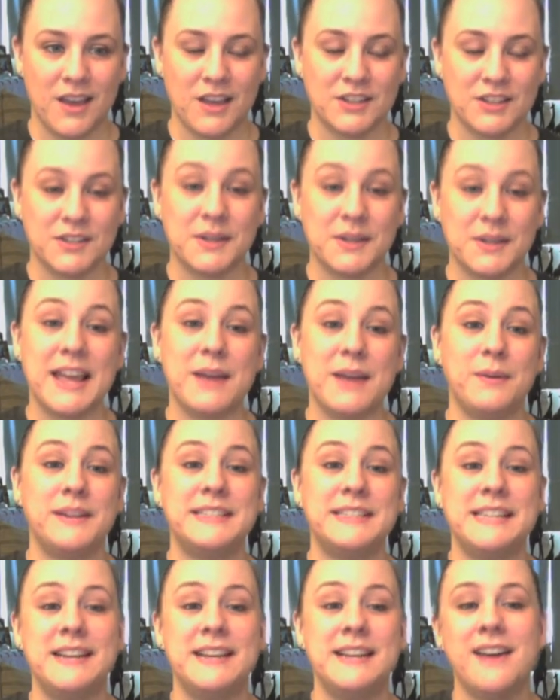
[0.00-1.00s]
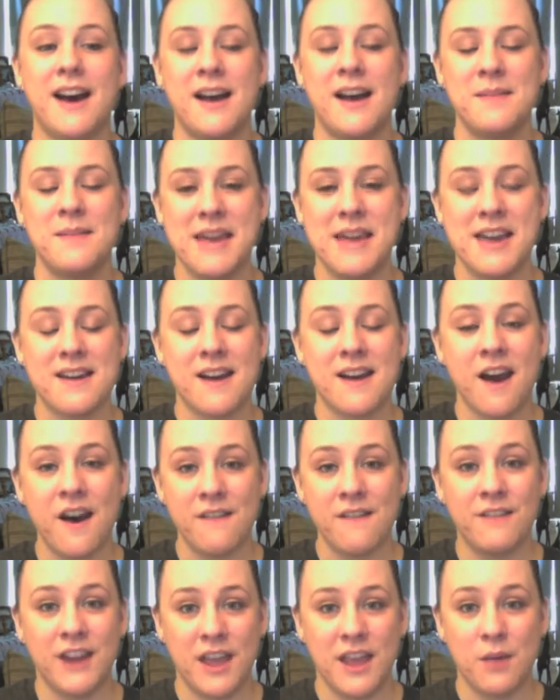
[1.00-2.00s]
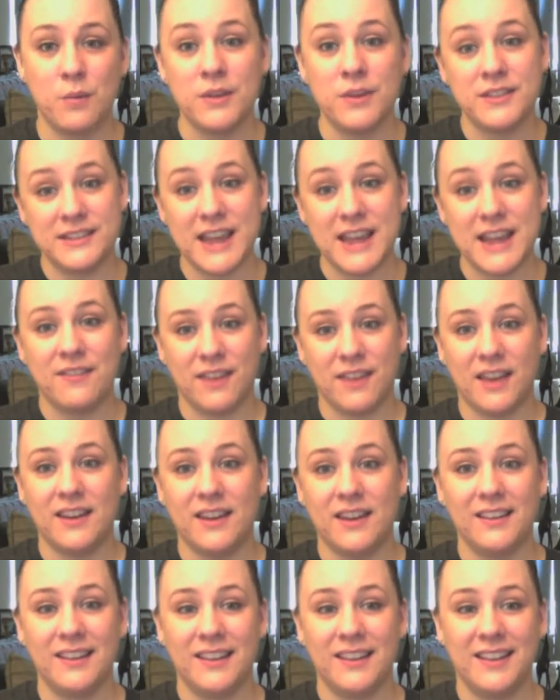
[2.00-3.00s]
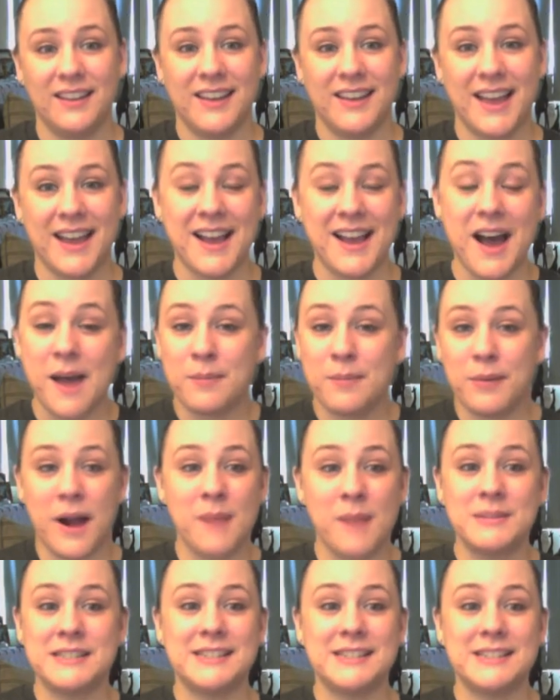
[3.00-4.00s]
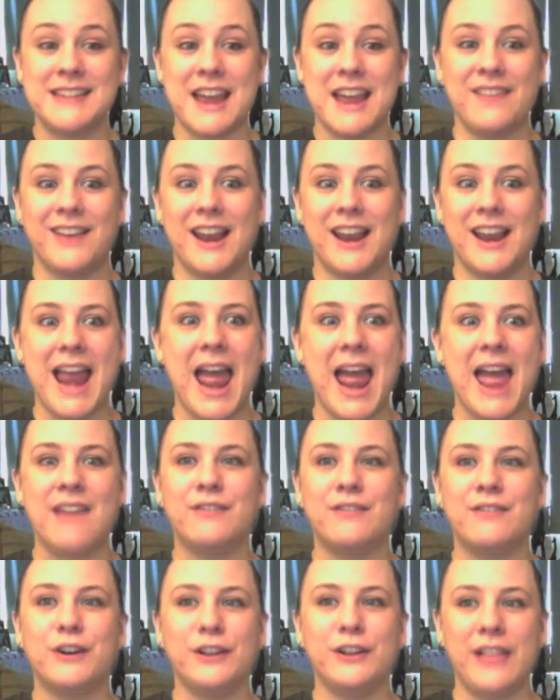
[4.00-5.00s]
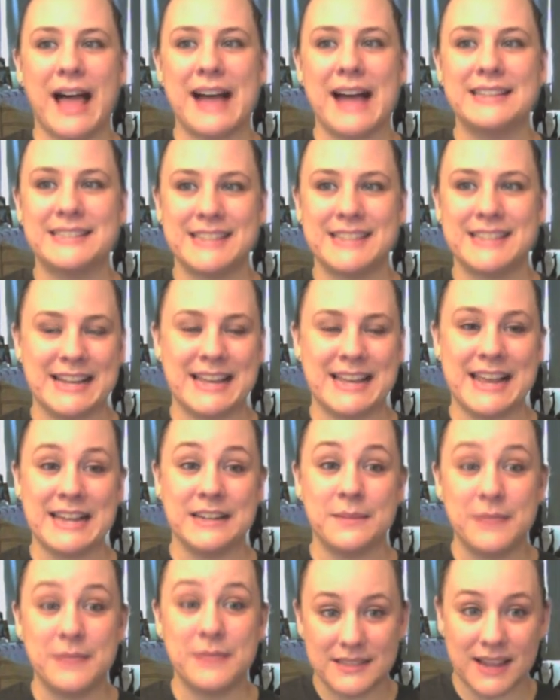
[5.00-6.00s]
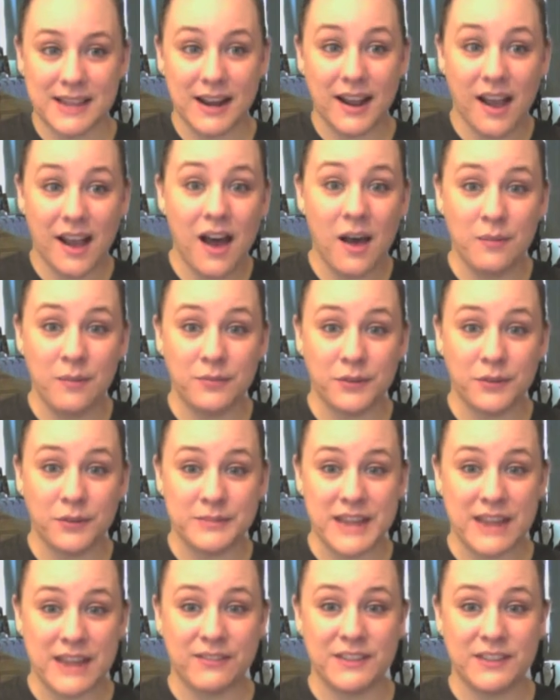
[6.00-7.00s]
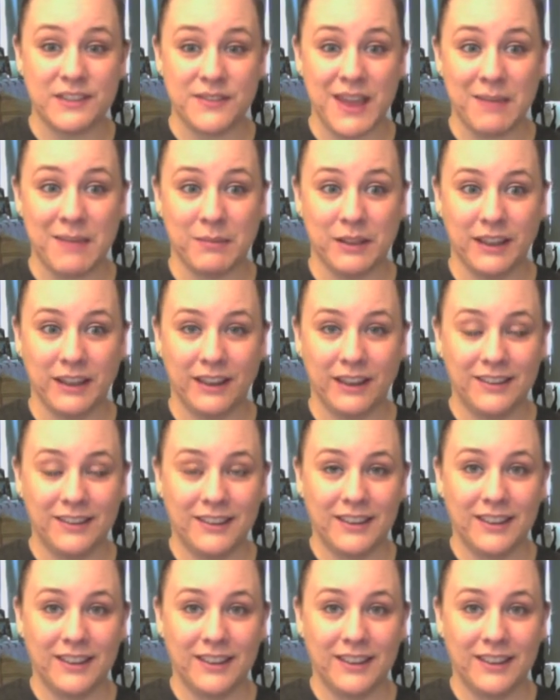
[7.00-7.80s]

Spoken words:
So again, we see God make a covenant with David, and God promises David an everlasting kingdom that's going to come from David's family.